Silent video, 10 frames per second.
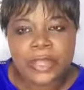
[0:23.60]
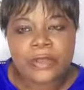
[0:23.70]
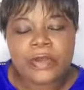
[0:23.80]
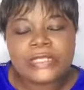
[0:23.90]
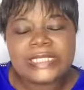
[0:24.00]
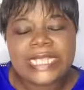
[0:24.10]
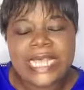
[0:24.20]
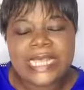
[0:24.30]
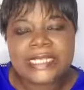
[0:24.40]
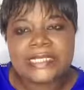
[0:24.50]
God
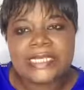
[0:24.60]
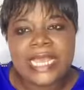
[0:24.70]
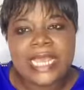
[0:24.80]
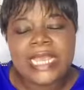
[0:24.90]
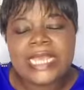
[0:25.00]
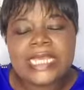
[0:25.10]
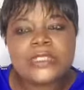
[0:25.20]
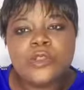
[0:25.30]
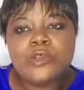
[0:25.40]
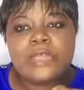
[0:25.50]
says he
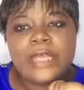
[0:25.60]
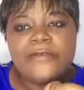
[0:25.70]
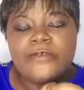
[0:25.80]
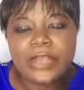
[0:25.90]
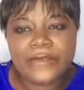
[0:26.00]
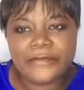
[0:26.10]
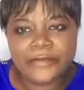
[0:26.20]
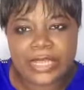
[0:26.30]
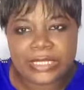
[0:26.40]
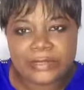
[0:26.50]
is looking for a
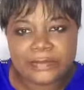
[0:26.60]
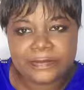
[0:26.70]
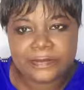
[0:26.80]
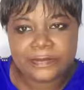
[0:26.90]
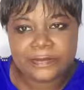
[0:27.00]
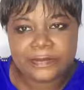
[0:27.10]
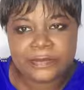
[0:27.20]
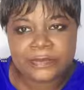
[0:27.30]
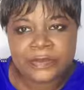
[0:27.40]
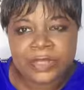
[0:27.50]
friend.
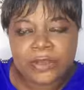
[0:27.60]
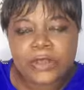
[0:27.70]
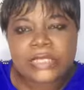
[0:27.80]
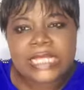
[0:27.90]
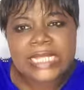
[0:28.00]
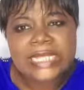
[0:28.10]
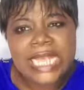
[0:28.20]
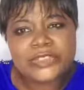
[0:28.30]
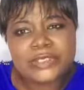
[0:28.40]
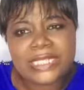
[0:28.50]
God says,
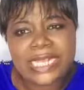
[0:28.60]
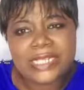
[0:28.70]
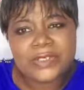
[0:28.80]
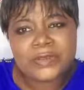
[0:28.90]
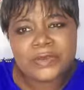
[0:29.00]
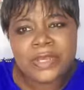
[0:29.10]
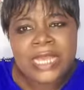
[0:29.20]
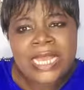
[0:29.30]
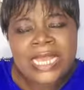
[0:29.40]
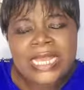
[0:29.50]
I should tell you,
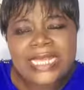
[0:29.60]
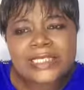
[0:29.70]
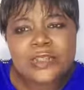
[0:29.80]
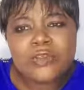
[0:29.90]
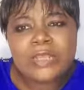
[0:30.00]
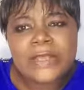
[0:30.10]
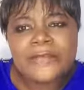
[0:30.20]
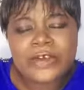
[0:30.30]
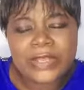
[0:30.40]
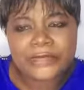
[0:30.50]
he is looking
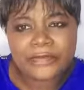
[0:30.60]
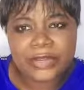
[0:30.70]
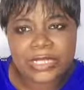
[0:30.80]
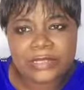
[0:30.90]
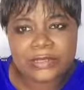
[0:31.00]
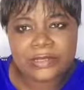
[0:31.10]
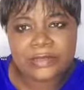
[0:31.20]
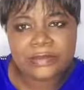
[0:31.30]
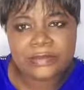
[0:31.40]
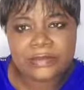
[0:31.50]
for a friend.
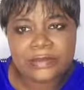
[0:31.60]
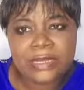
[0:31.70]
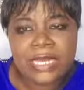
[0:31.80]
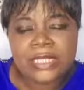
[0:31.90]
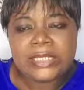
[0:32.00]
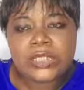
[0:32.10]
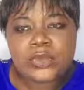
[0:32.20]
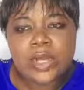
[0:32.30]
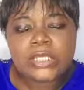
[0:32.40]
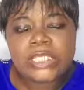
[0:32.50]
This
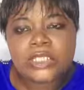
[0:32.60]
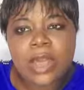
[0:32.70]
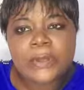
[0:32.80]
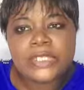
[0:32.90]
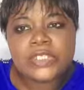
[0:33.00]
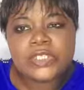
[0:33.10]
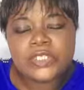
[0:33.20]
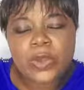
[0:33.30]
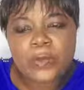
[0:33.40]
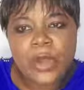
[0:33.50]
word is coming to
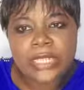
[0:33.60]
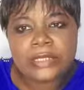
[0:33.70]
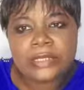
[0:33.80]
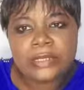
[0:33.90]
someone.